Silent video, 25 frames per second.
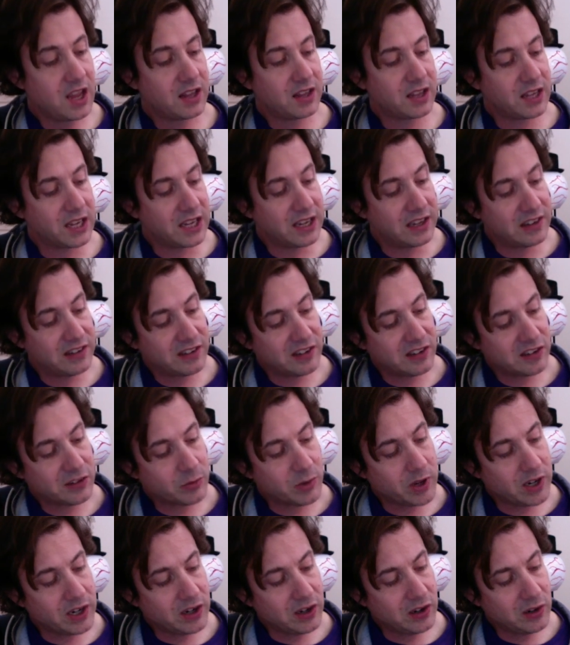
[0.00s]
The easiest
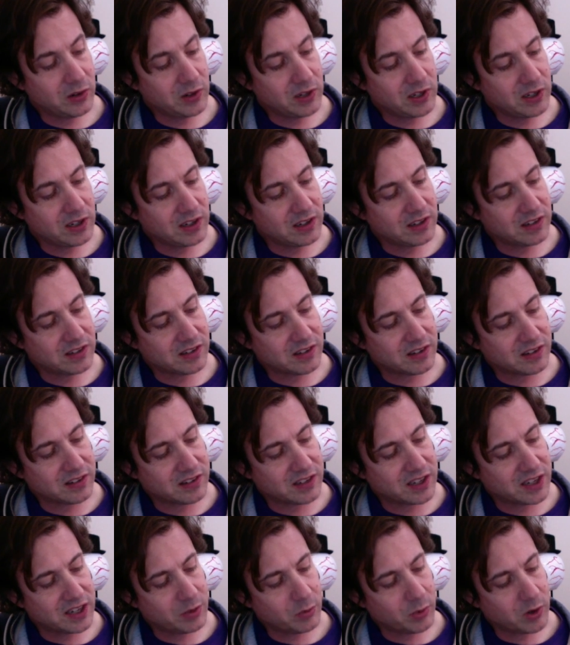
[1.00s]
way to do it is to
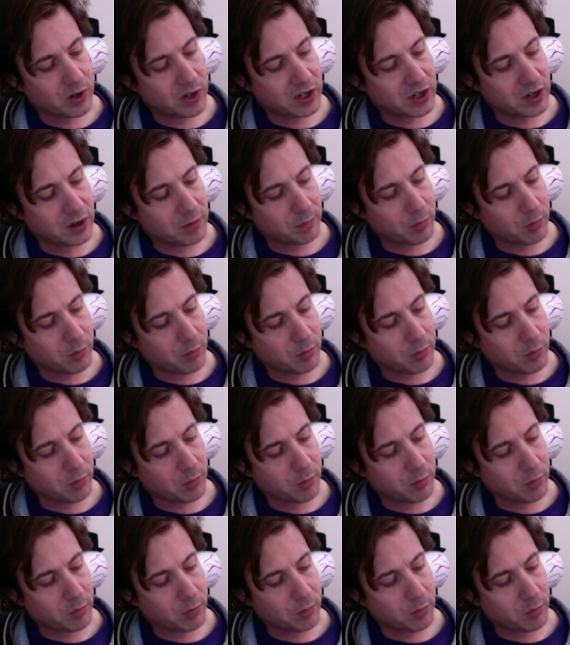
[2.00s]
see where your